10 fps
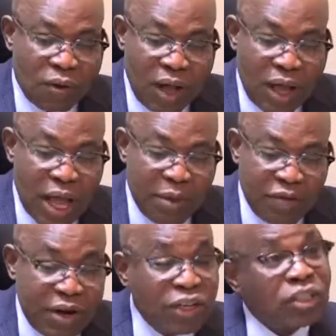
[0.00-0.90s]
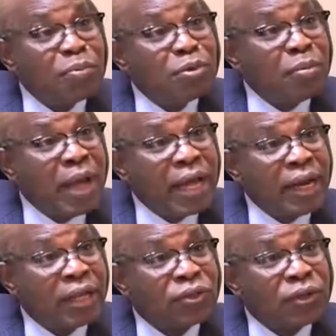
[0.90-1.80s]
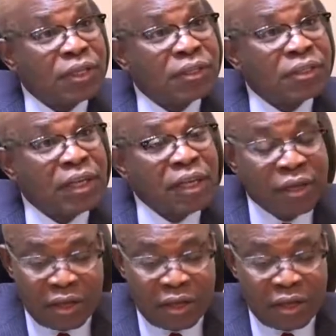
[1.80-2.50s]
Well, I'm a very simple man, as you can see,